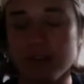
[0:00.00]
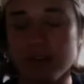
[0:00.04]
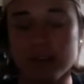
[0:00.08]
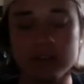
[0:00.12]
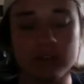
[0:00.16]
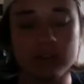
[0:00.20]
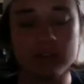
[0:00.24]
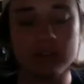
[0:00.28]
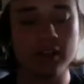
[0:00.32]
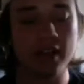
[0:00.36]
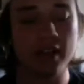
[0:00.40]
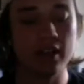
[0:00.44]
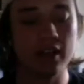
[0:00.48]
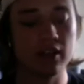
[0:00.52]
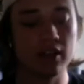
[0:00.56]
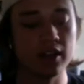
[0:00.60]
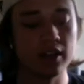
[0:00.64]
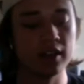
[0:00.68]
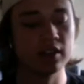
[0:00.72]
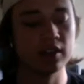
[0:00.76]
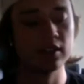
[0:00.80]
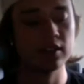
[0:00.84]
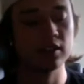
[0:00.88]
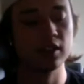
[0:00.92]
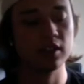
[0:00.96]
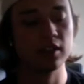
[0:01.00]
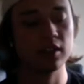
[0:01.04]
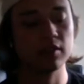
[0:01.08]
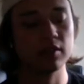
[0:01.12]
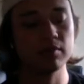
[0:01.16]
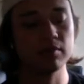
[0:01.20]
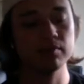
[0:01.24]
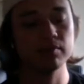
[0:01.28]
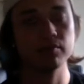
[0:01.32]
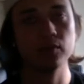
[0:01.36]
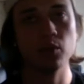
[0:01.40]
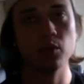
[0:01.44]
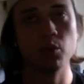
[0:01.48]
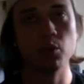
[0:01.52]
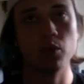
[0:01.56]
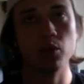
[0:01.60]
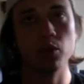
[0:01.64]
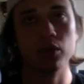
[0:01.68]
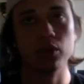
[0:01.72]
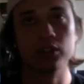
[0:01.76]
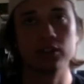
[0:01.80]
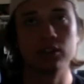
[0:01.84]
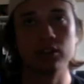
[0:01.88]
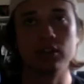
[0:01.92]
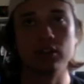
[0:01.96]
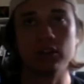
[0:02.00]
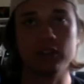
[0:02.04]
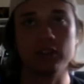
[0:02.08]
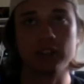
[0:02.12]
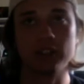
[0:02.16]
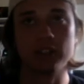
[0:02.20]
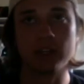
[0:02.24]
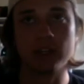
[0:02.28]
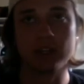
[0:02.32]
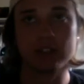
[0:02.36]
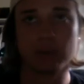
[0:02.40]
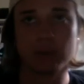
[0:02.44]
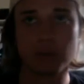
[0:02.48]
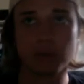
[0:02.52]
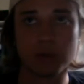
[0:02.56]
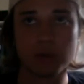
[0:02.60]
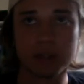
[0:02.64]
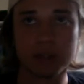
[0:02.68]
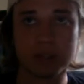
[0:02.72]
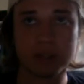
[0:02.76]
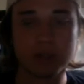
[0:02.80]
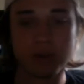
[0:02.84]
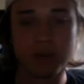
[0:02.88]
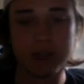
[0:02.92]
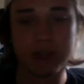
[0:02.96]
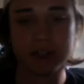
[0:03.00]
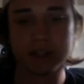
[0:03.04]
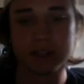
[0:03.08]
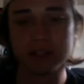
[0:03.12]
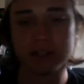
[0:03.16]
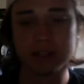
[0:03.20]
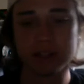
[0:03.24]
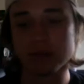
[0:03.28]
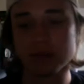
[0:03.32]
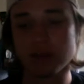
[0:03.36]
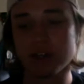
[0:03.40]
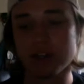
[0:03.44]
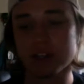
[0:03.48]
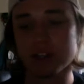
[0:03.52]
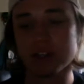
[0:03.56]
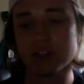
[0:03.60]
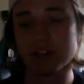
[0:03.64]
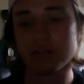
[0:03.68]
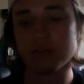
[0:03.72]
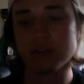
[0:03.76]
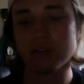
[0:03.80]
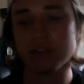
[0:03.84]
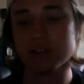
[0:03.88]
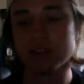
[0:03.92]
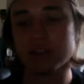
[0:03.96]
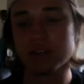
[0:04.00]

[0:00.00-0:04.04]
the Carolinas worst or second to worst ranked running defense.